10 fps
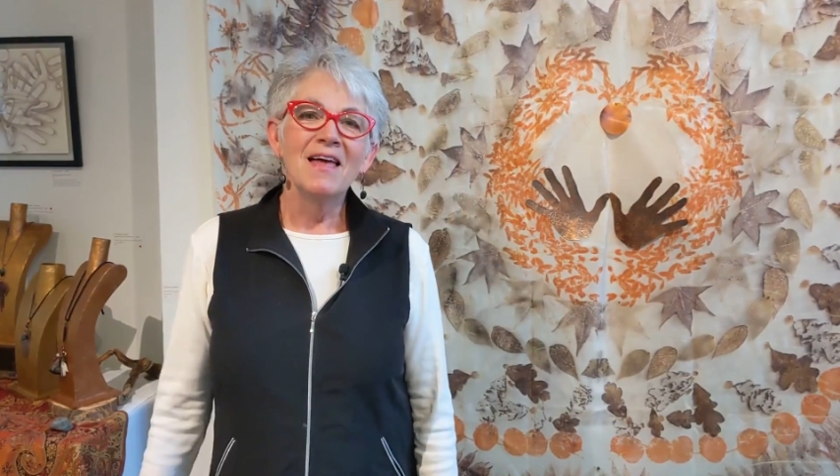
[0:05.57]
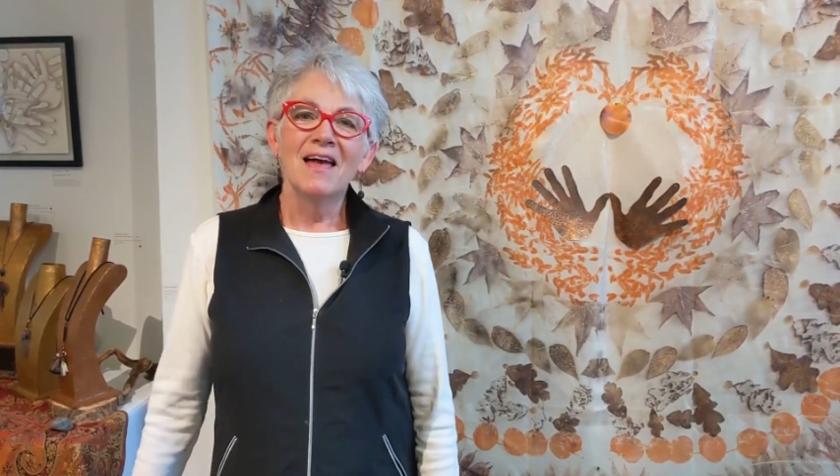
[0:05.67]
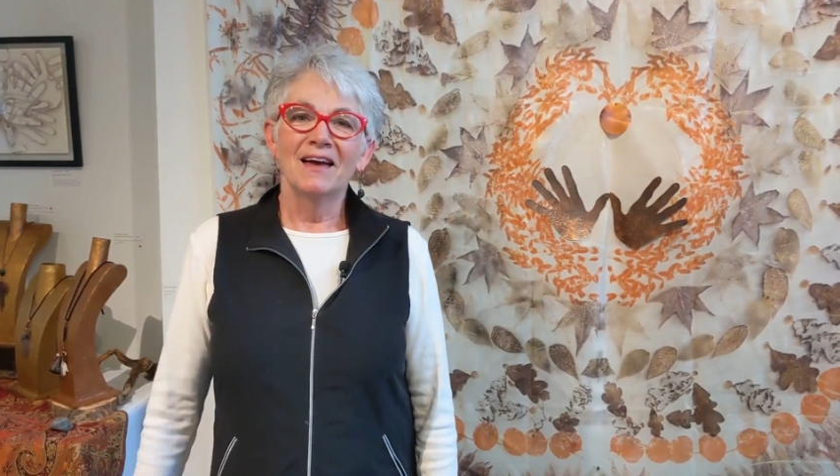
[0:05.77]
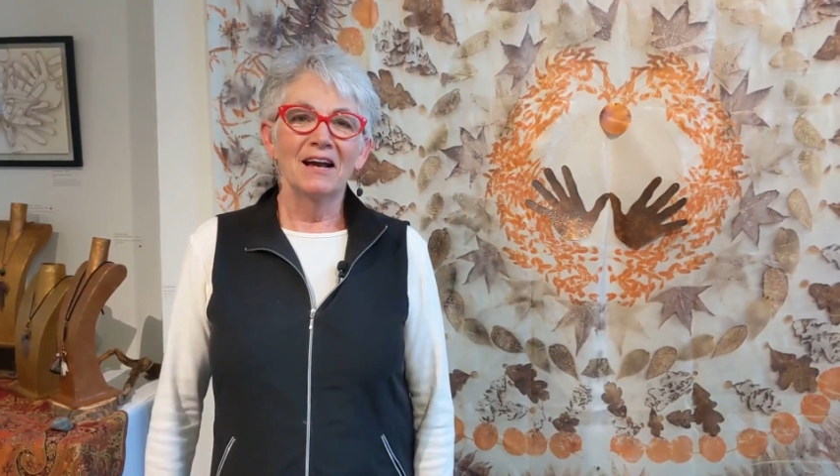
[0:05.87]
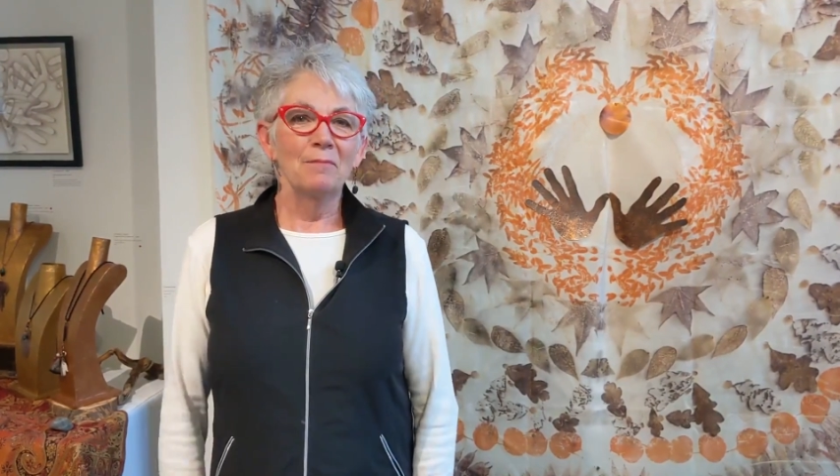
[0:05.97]

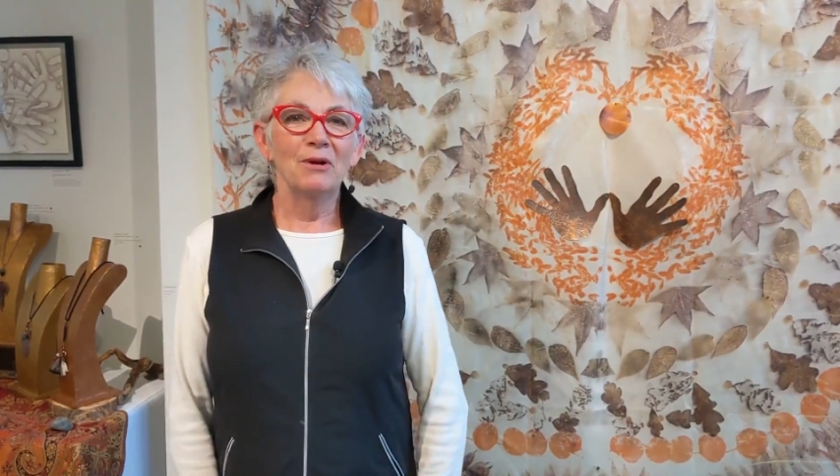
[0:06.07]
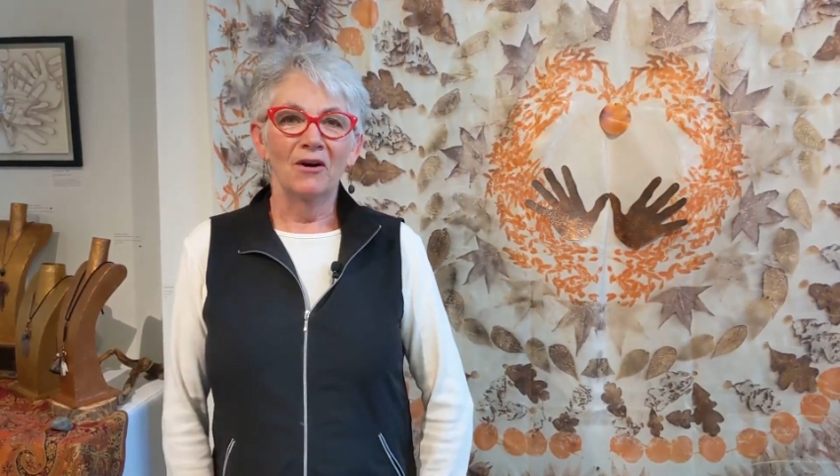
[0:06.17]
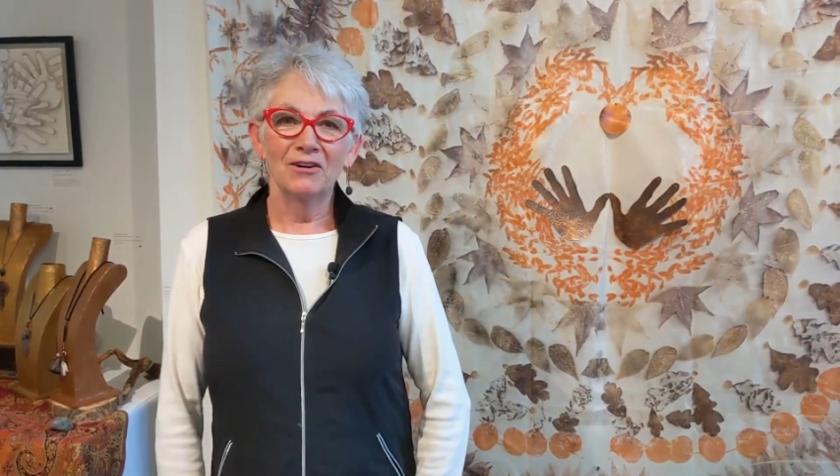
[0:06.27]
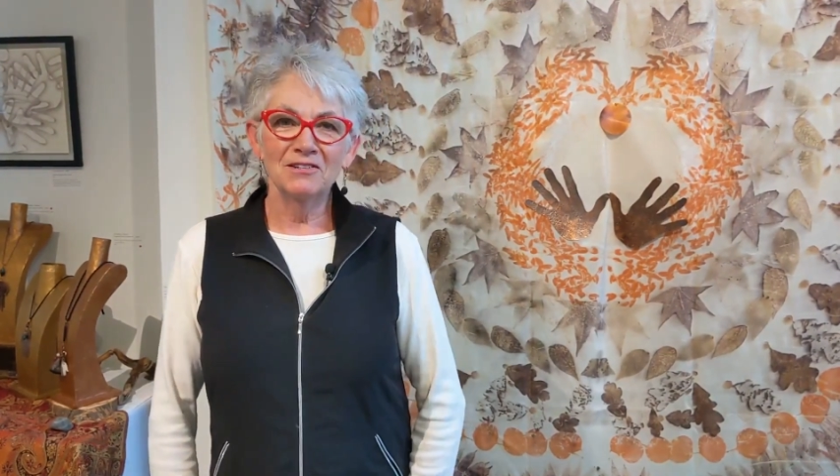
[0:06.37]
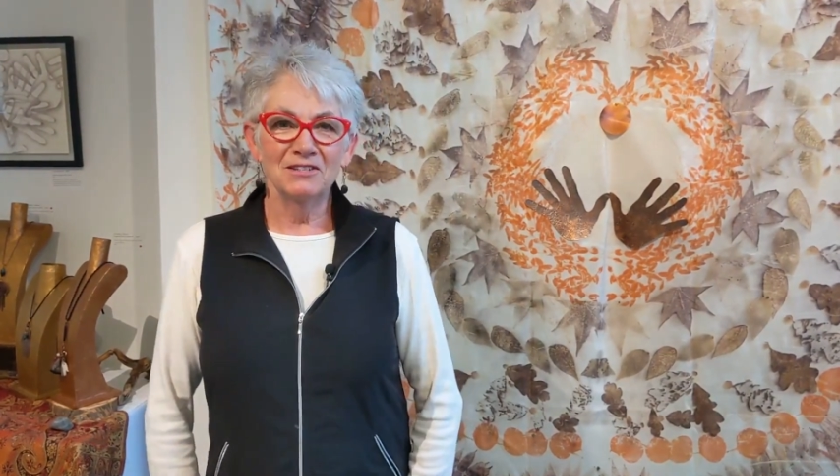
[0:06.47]
and I'm an
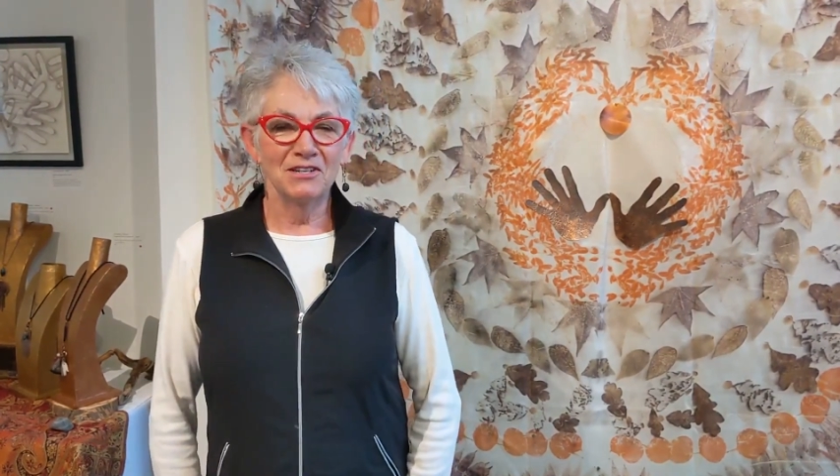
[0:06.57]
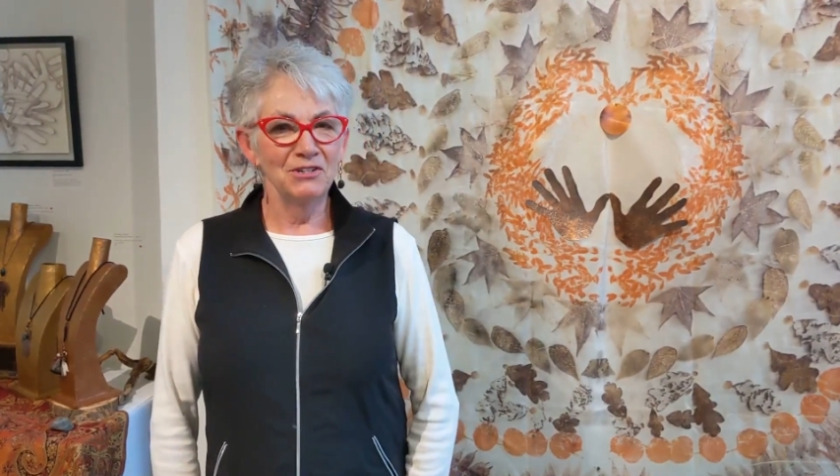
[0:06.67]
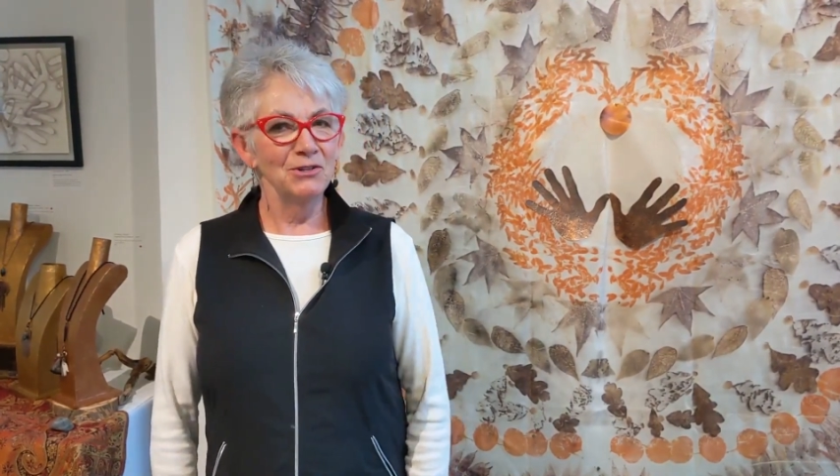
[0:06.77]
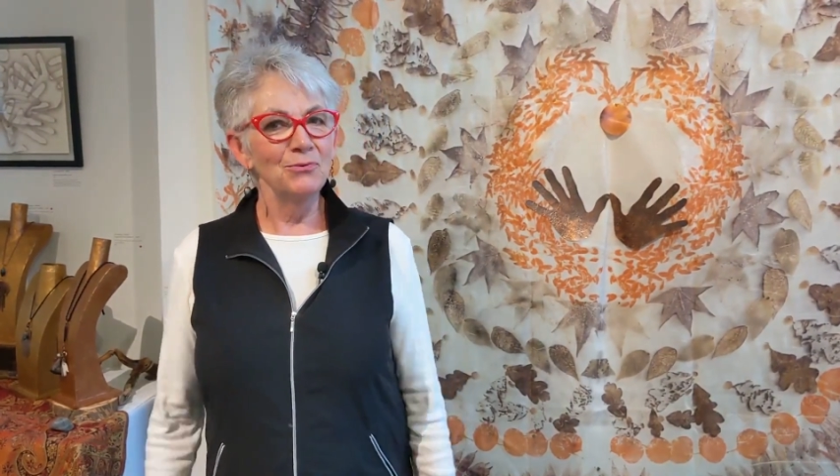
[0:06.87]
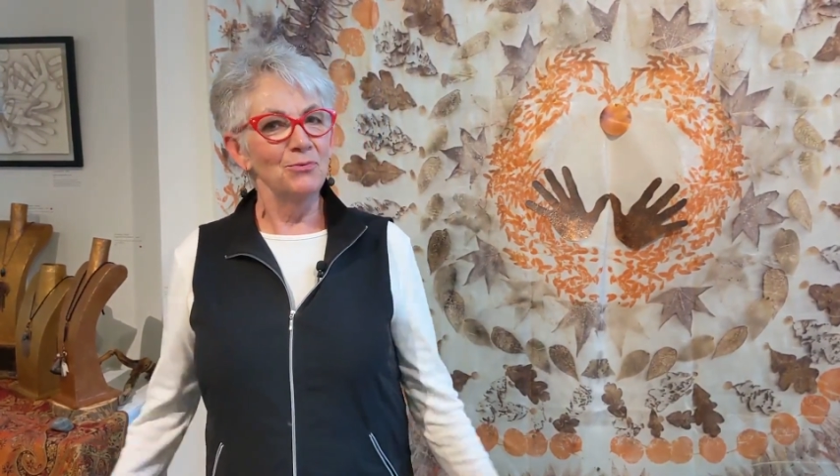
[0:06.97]
artist teacher